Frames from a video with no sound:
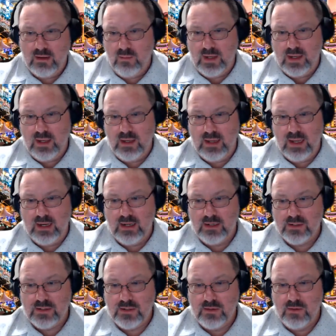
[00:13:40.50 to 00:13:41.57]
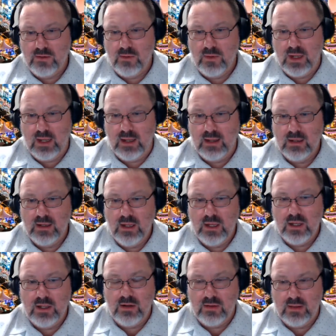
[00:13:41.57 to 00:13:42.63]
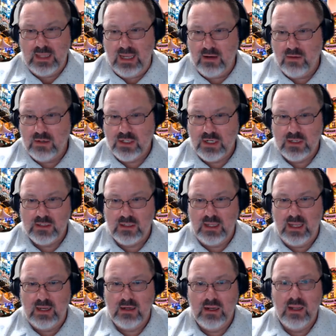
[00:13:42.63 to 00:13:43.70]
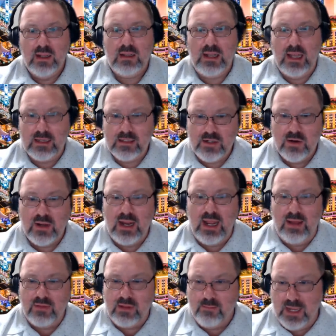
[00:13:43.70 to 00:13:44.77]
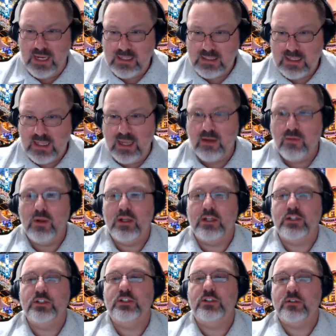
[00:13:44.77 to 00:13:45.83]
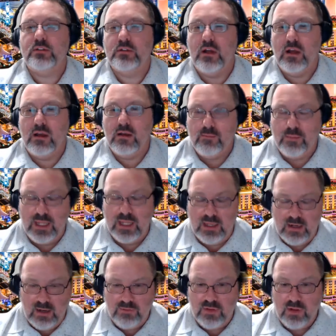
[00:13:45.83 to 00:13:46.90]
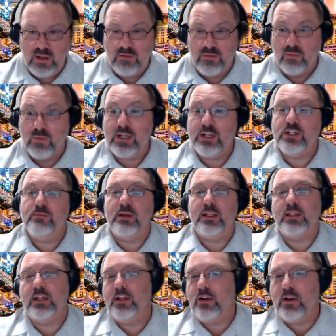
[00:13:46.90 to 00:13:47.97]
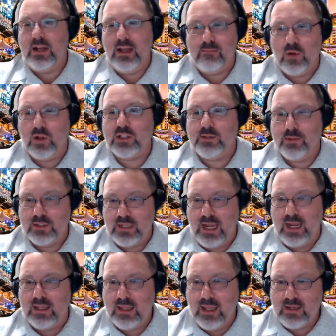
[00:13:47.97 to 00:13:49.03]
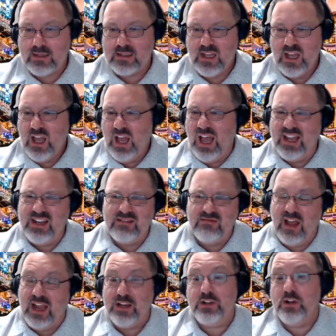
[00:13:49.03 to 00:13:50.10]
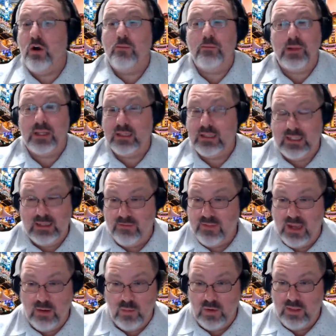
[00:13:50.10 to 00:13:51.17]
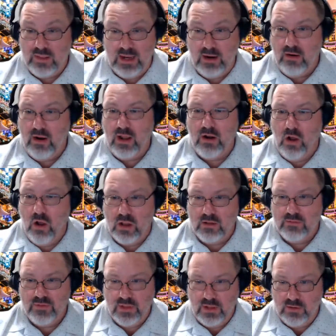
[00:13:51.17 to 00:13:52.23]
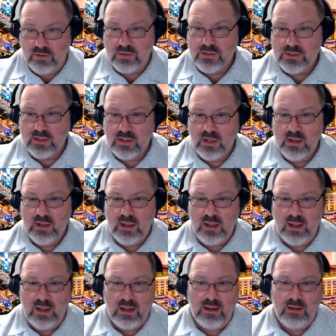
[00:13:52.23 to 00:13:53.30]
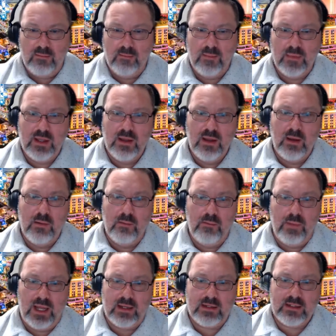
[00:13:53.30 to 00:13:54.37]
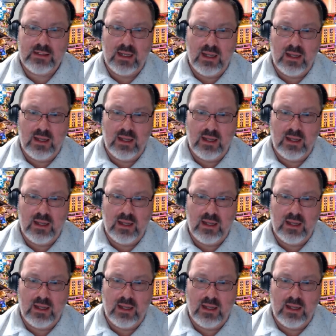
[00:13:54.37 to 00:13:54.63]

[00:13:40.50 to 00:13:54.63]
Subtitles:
we can get into languages that, yes, you can have the base language of a region, but then you can have multiple dialects. I don't think that we're there on all of those, but